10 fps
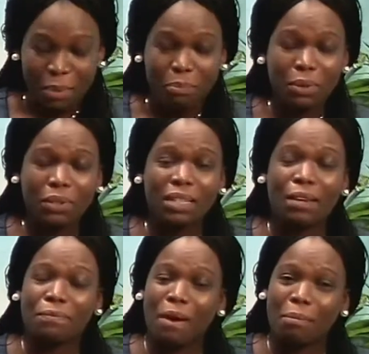Building a
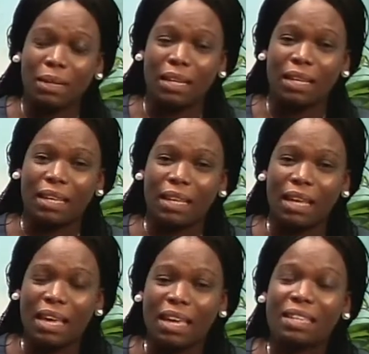family
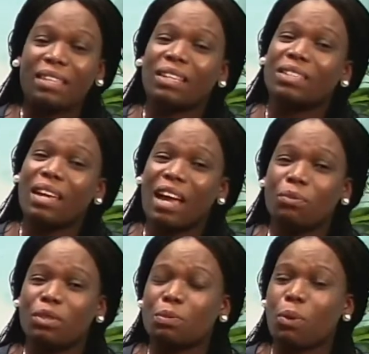is a shared
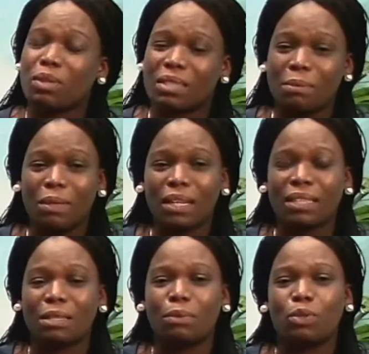
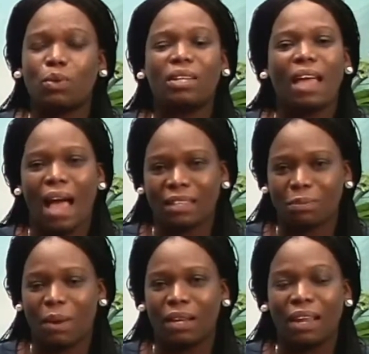responsibility between a
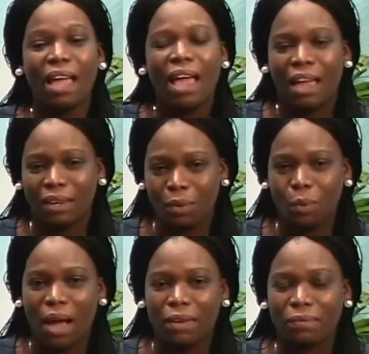husband and a
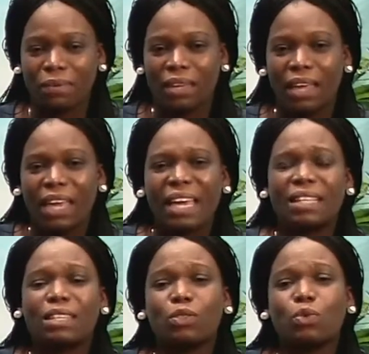wife.
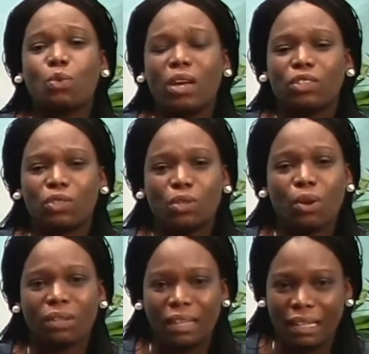It is to
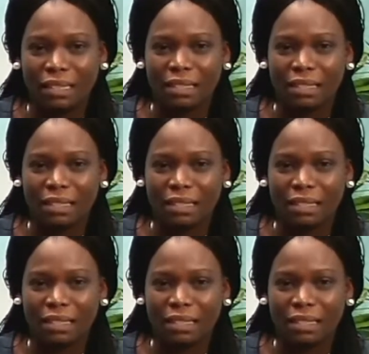ensure that